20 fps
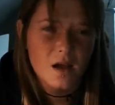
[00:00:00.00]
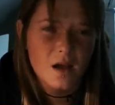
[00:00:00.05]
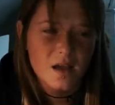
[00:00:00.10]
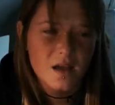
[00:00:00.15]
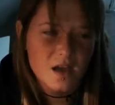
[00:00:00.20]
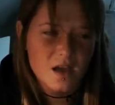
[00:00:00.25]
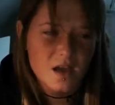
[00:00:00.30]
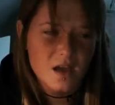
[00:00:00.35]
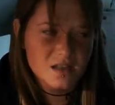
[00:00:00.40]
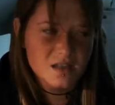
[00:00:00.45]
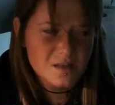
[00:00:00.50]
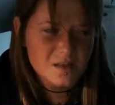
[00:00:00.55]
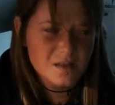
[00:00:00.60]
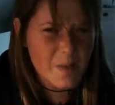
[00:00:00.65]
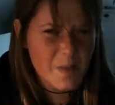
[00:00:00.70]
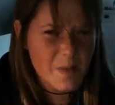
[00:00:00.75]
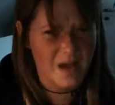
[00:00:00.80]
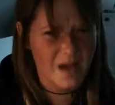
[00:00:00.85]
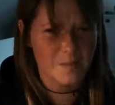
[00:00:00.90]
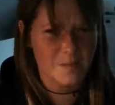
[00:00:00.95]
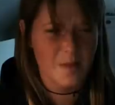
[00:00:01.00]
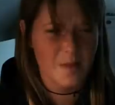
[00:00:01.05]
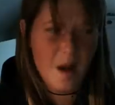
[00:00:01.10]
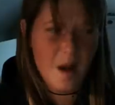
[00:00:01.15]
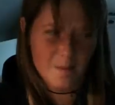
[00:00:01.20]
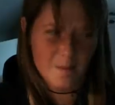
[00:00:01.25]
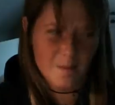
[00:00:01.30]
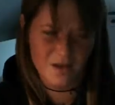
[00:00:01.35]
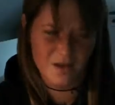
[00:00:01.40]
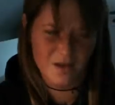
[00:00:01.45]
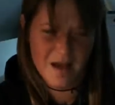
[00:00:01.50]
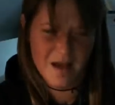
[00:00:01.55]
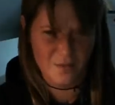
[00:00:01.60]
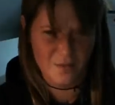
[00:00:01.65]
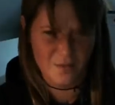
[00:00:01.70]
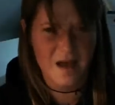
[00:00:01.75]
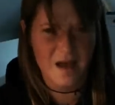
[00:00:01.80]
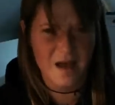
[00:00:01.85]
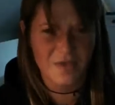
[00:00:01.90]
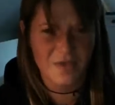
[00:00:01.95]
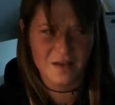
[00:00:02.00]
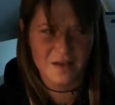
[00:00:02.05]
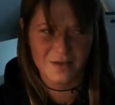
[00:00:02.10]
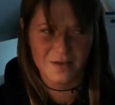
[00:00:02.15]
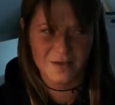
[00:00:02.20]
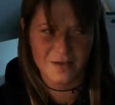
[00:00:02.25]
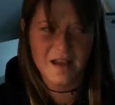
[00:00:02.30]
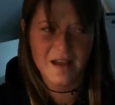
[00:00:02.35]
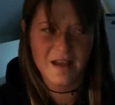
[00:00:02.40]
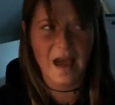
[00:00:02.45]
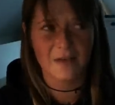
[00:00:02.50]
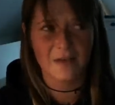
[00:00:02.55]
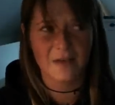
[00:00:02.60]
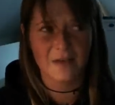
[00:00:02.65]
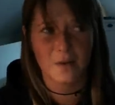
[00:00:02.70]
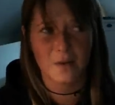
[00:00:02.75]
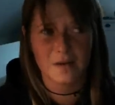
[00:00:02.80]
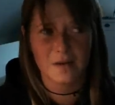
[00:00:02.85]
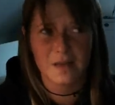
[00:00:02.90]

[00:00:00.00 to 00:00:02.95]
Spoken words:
You could just pick them up. They're like right there. They're like everywhere.